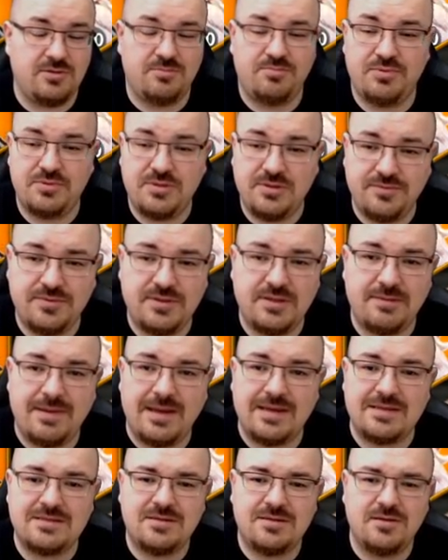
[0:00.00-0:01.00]
put him with a
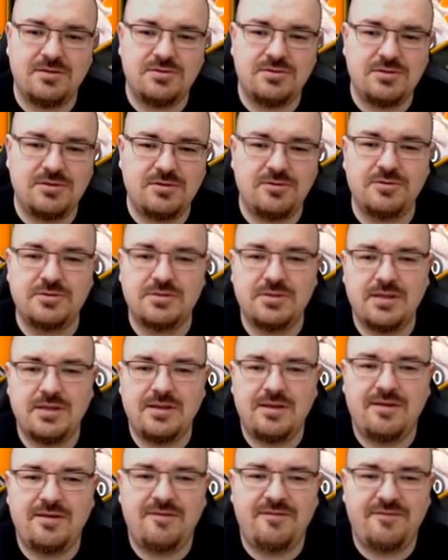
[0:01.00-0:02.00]
max skill Julius,
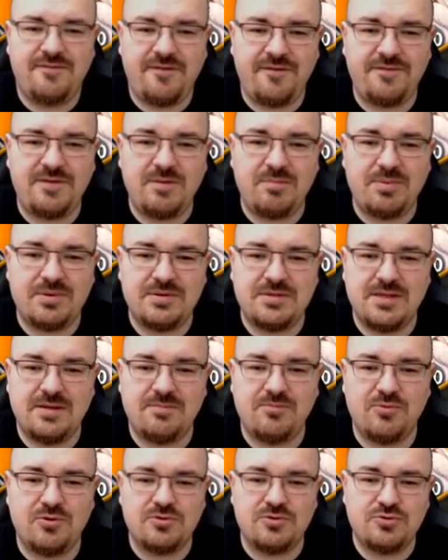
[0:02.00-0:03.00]
15%
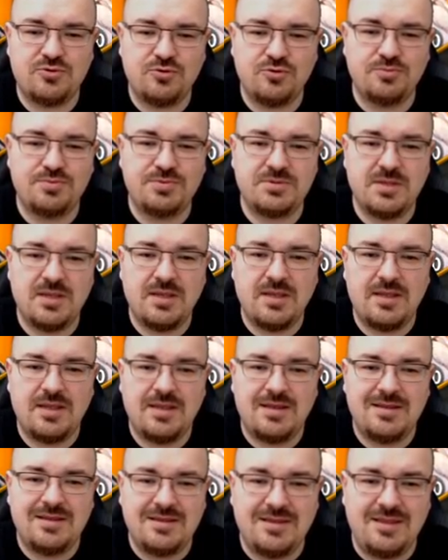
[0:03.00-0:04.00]
more troops,
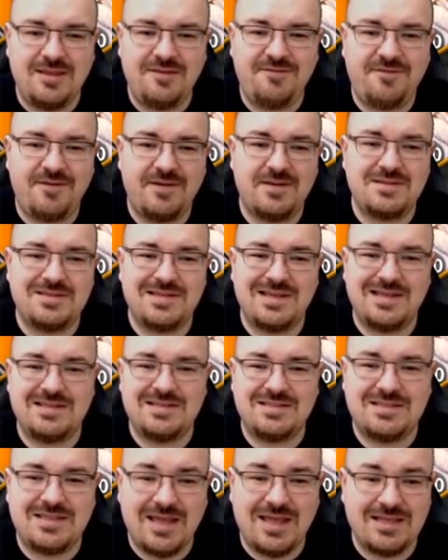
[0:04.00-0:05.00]
defense and
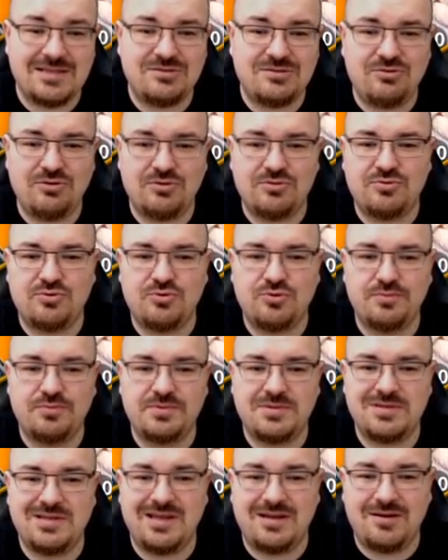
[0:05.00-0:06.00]
stats to your
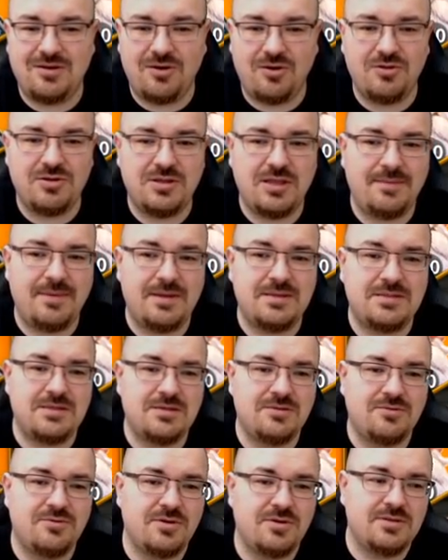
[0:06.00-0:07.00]
troops and all damage
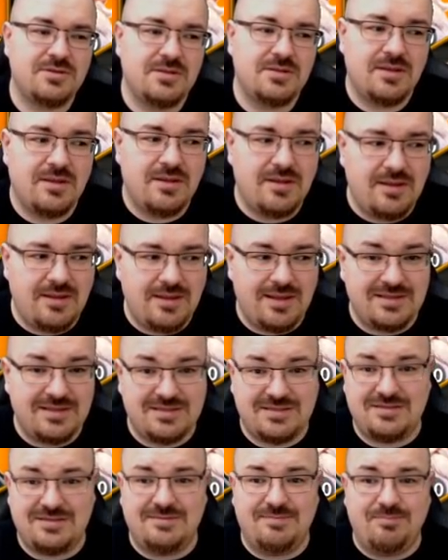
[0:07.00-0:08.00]
increase,
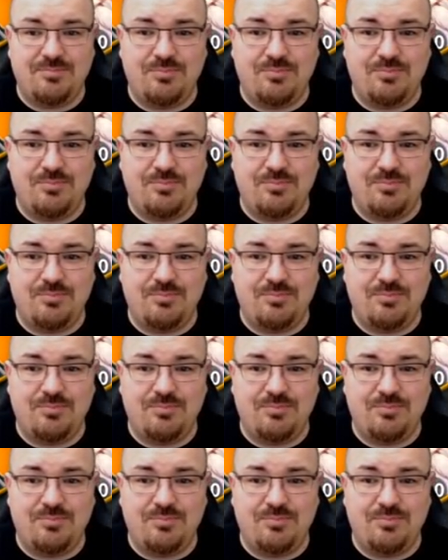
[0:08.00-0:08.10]
that's